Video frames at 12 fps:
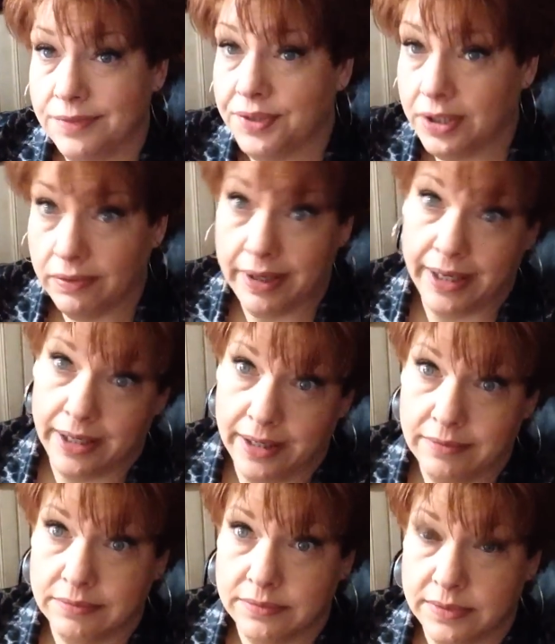If you don't like
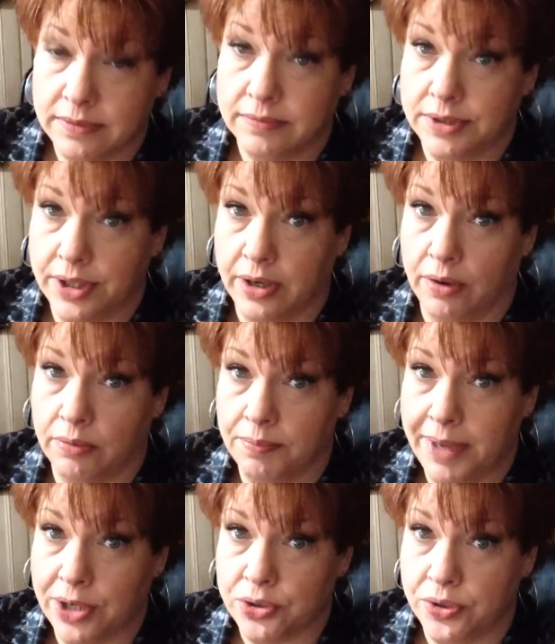it, you know,
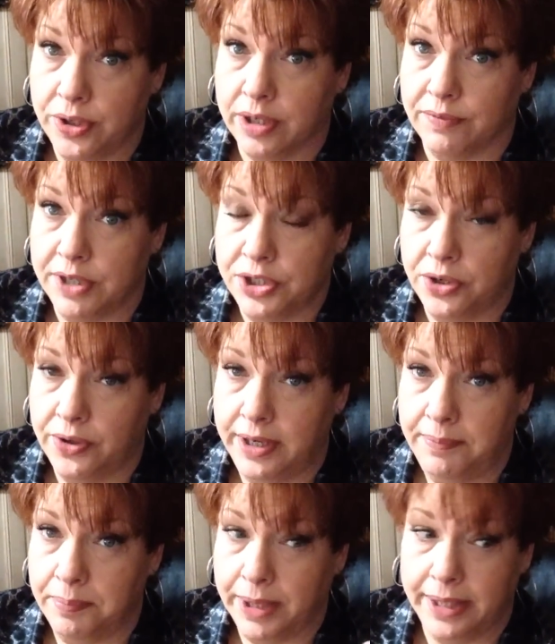make sure you can return
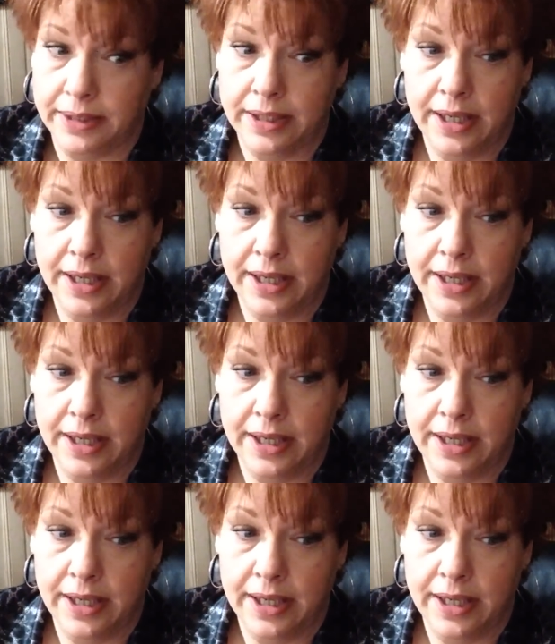it. But